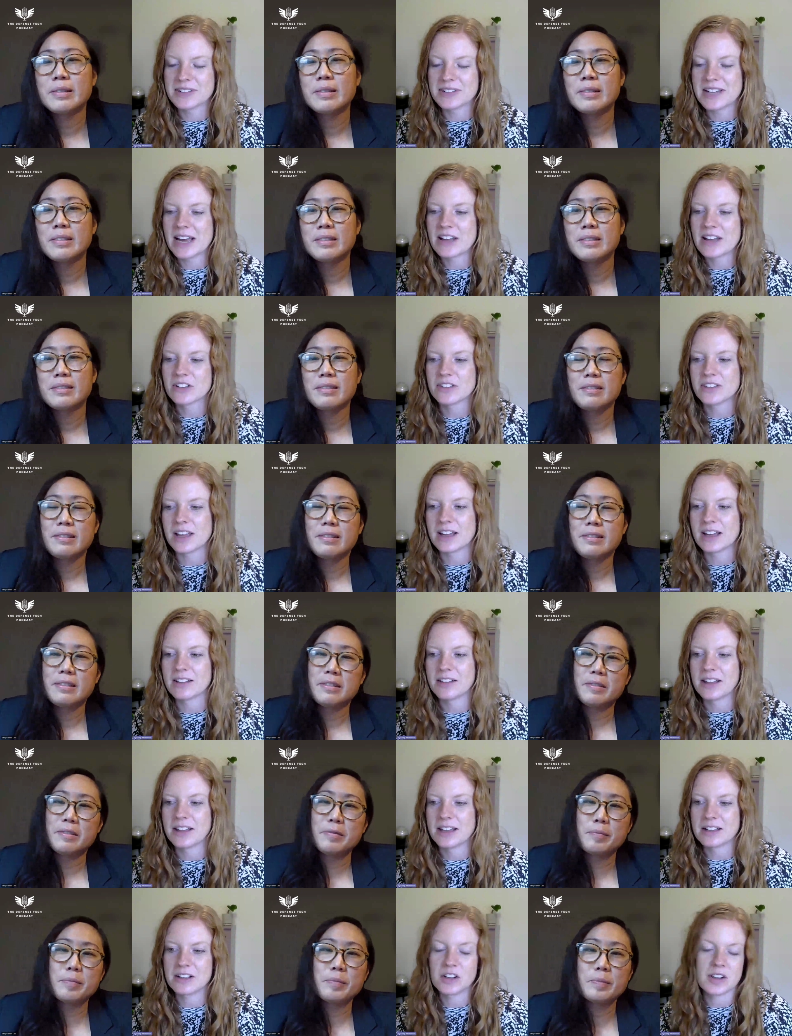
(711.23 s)
Speaker 1: I've gathered that
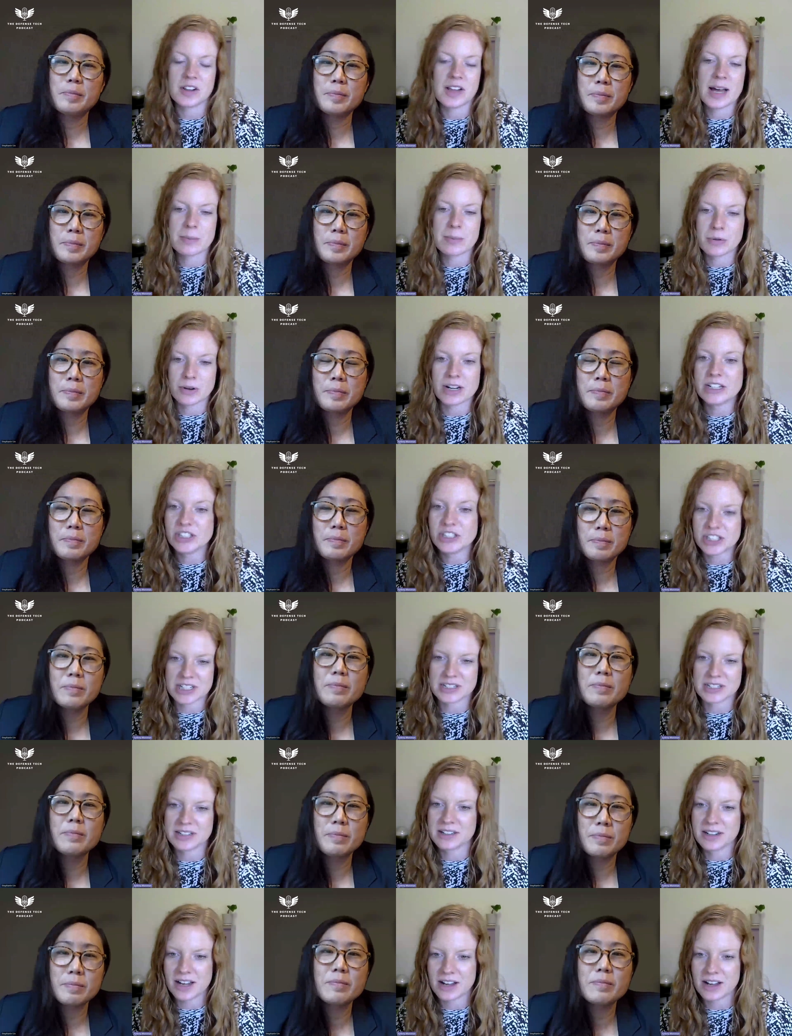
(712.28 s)
like
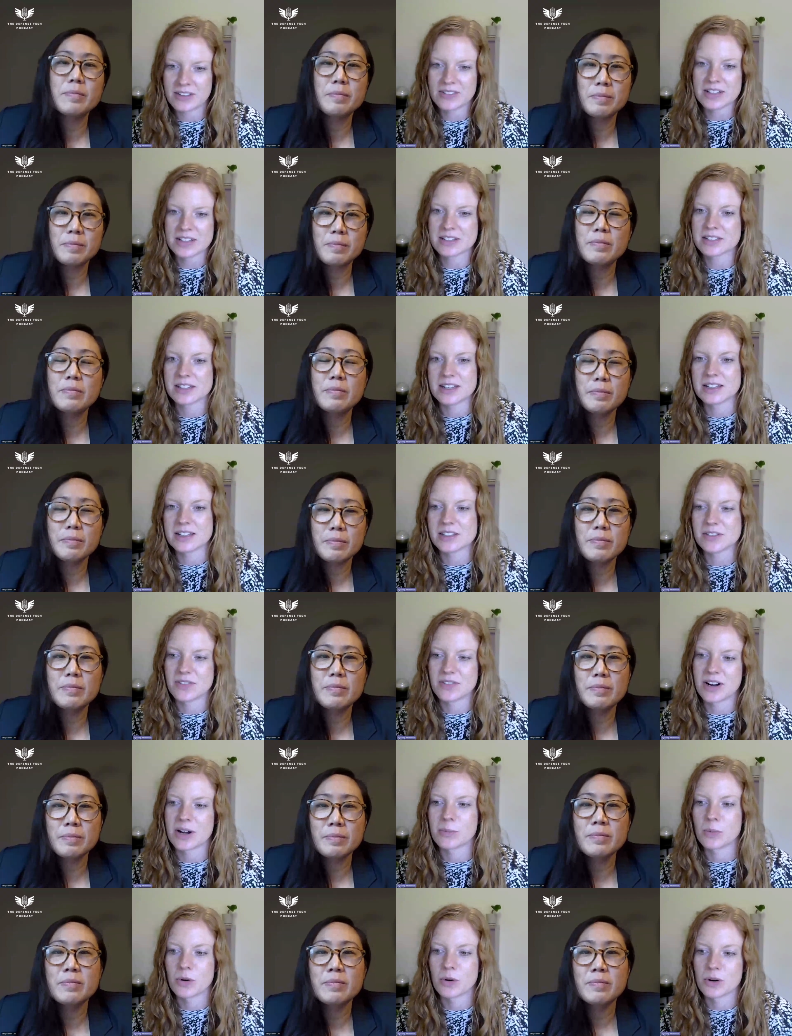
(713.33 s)
collaboration obviously is a
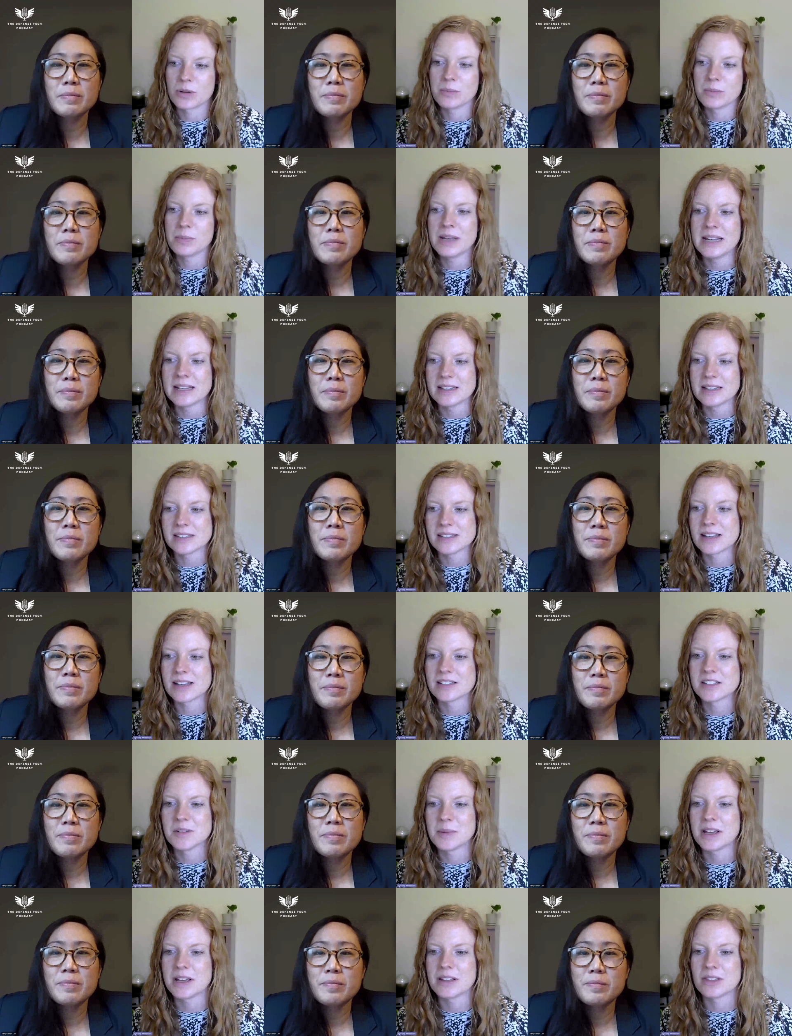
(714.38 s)
very important piece,
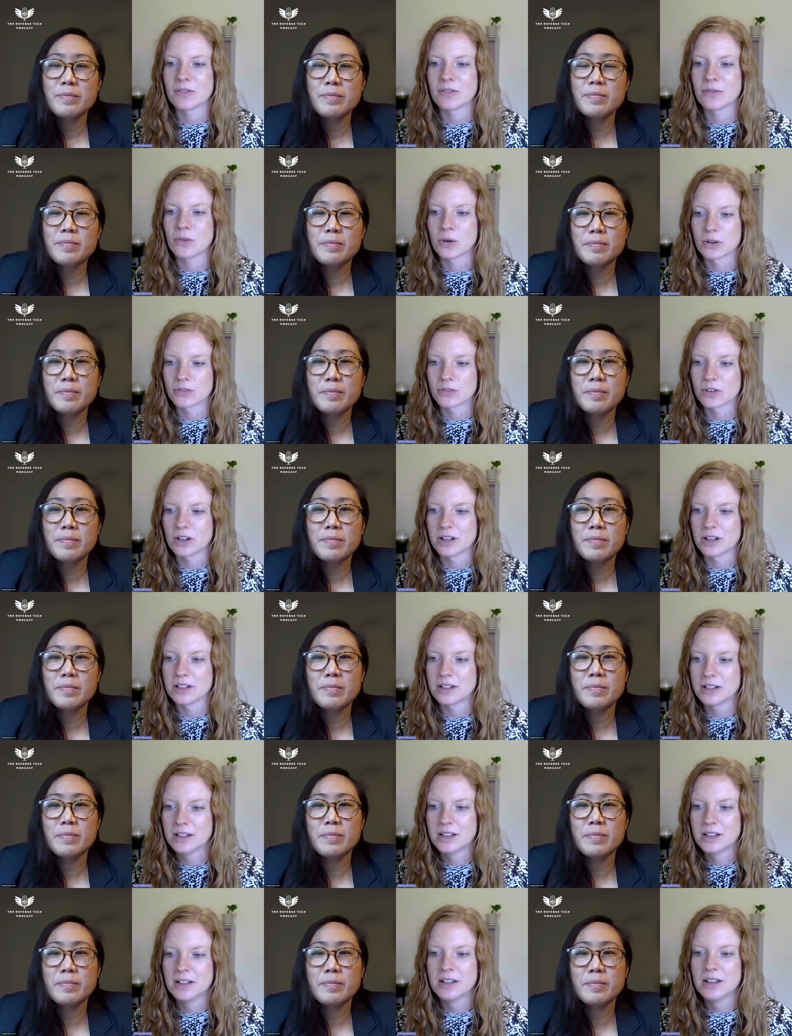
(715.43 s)
has to be at the
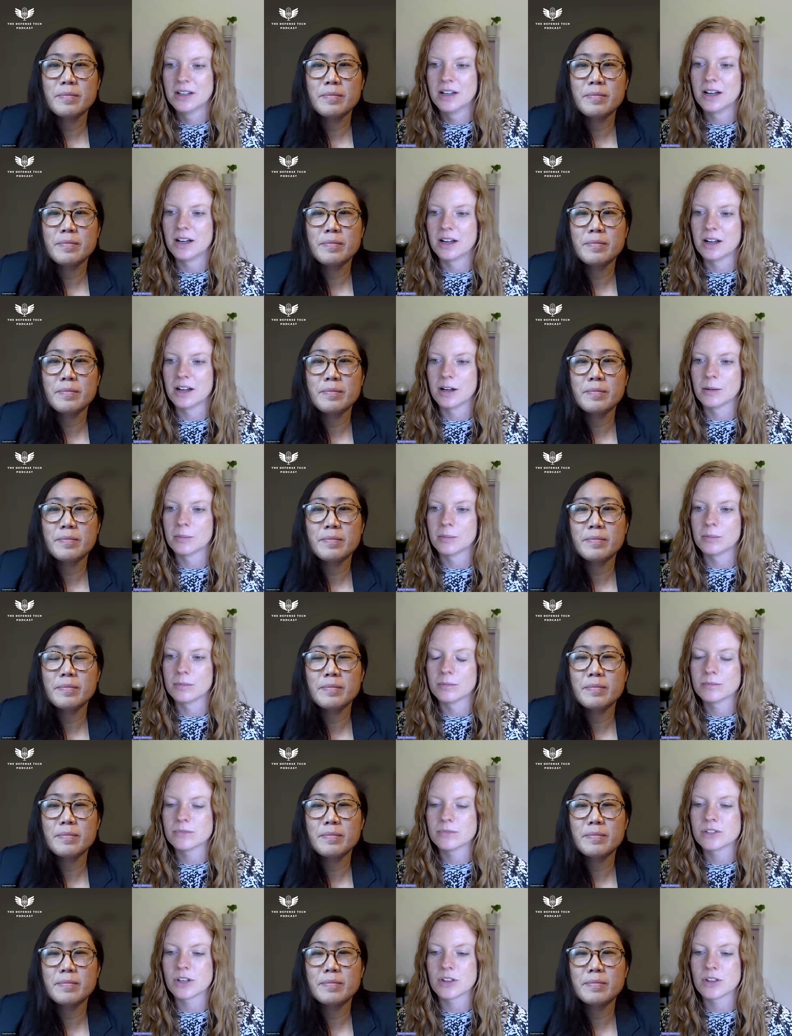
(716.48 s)
forefront.
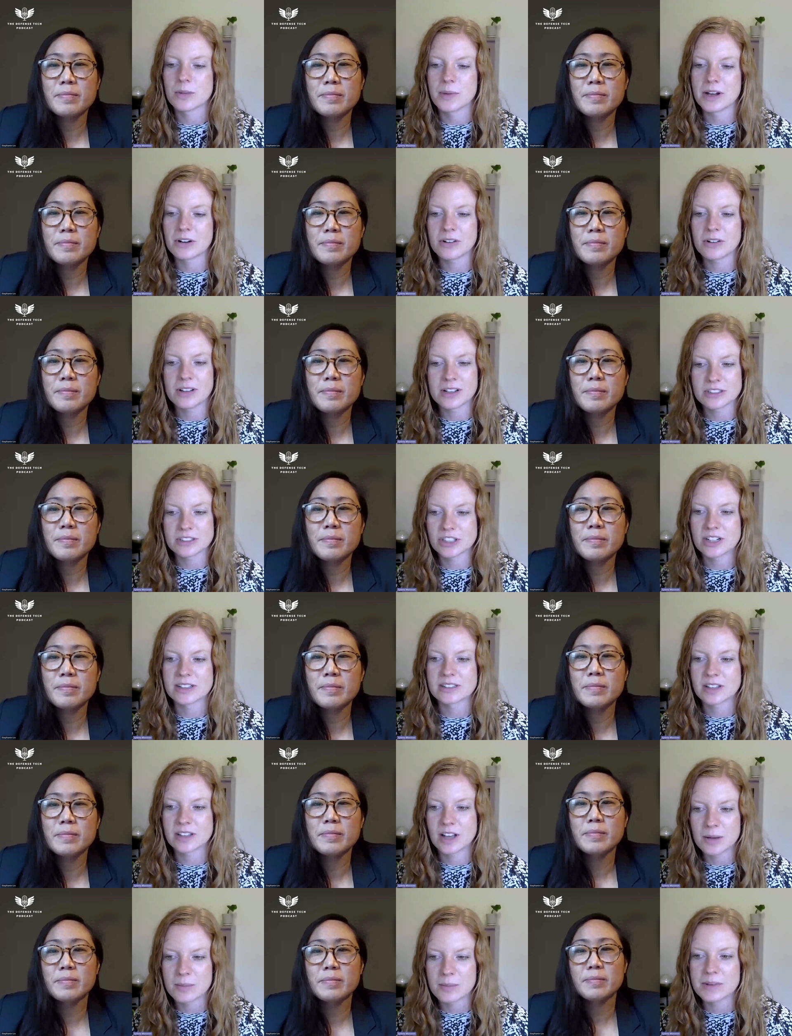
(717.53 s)
Um, so the
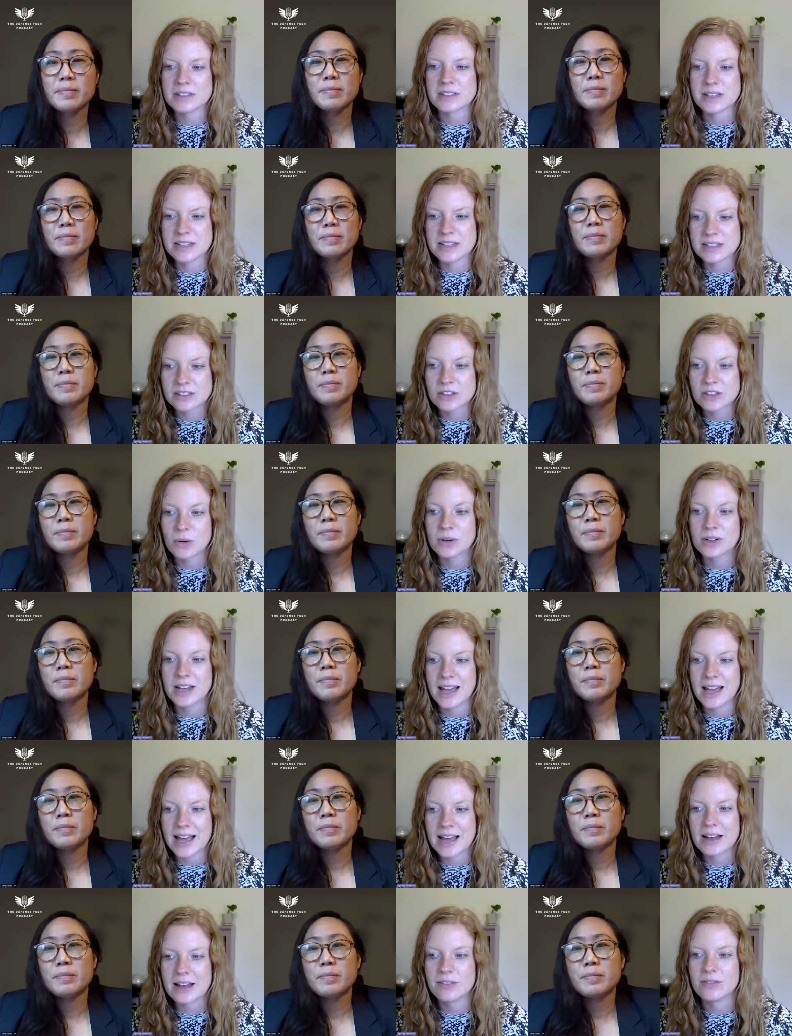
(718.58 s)
Microelectronics Commons is going to
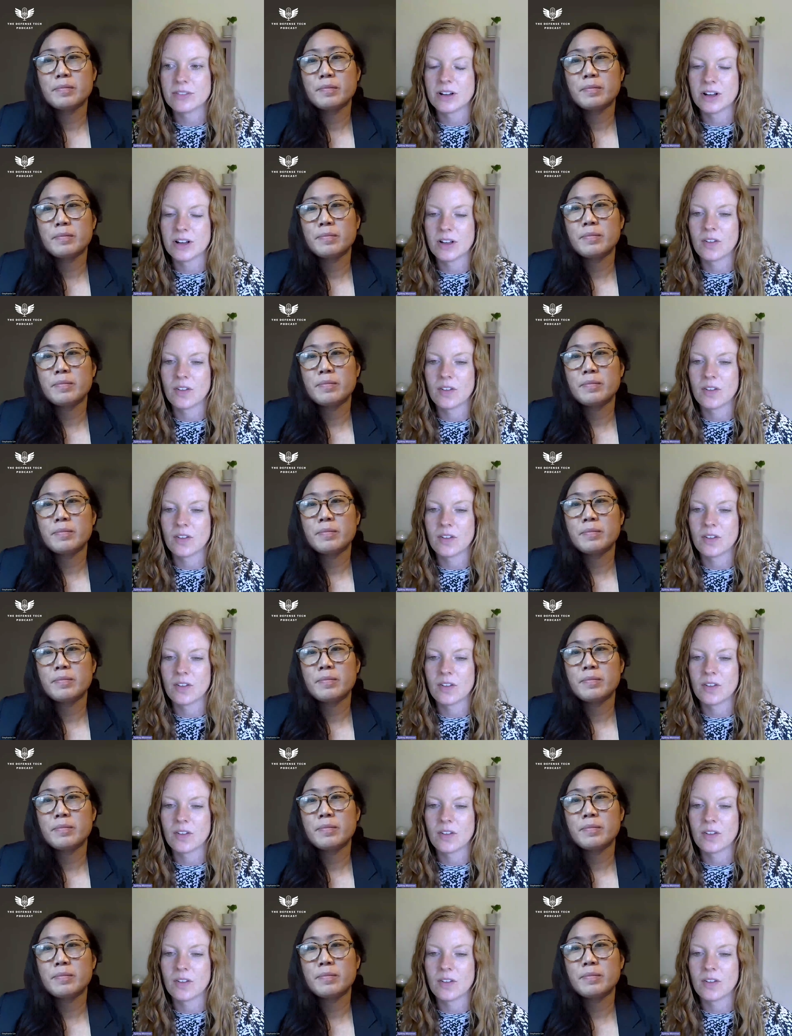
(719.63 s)
have